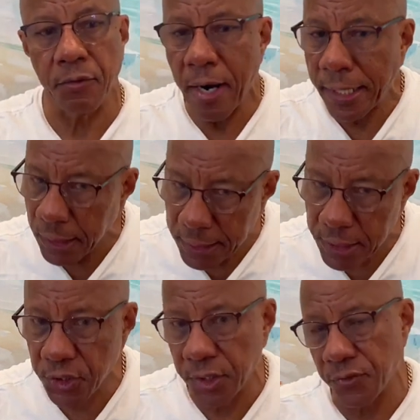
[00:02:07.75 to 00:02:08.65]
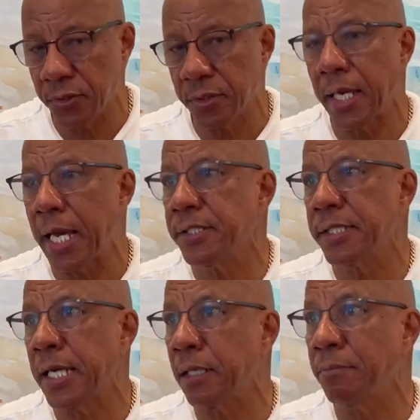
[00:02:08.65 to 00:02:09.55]
regulations as
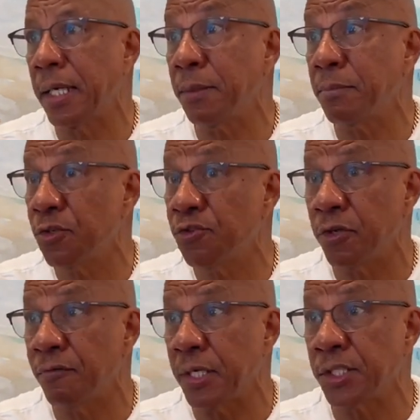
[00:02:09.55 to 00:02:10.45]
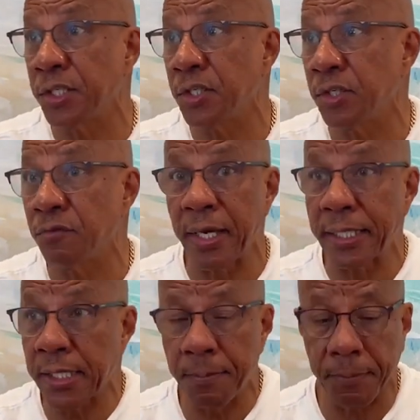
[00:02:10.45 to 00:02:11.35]
set out by the Ministry of Education. For
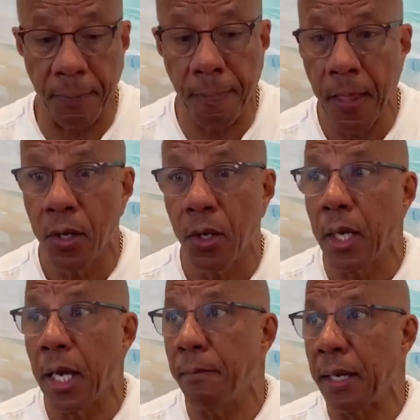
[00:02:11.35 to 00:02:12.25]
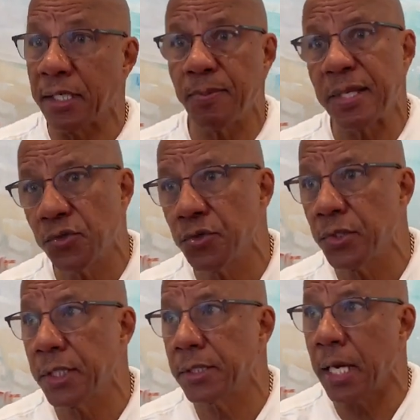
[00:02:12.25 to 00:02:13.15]
example, I spent 2
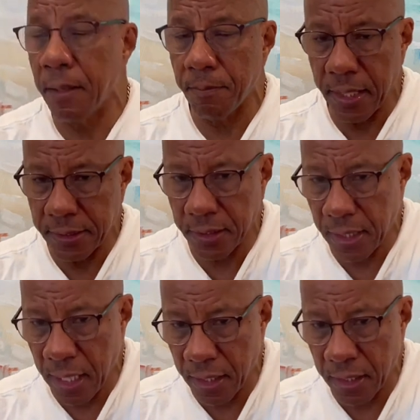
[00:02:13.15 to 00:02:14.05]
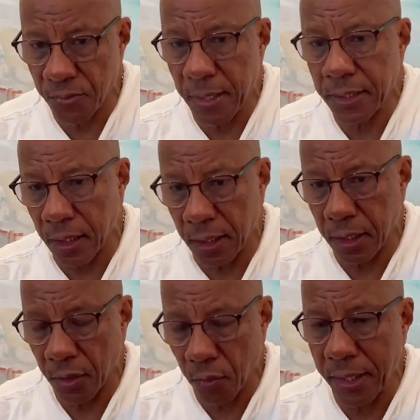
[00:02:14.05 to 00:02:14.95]
years, I spent
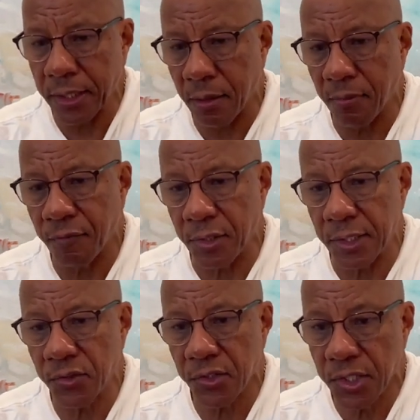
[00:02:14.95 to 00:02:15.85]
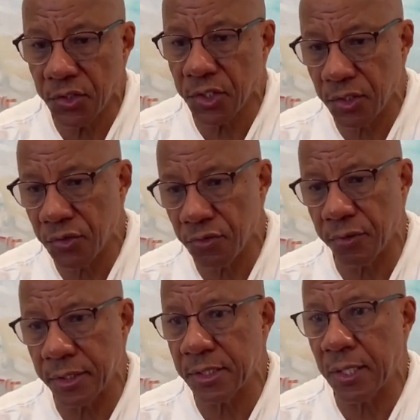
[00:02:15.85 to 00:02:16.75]
quite a number of years teaching
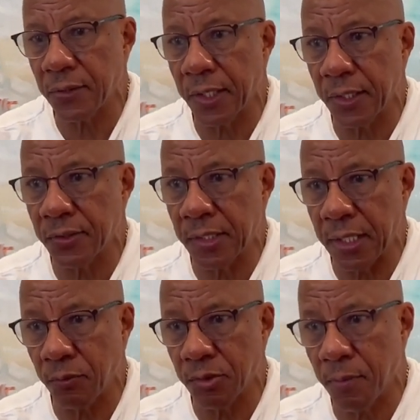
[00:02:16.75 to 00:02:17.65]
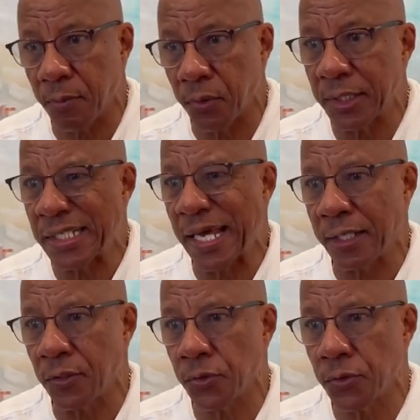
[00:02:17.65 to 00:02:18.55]
history in South Caicos, and I was promoted in
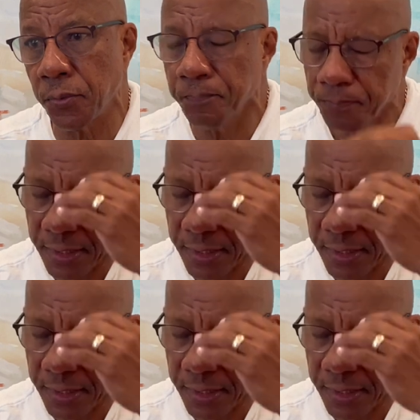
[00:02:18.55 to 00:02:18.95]
92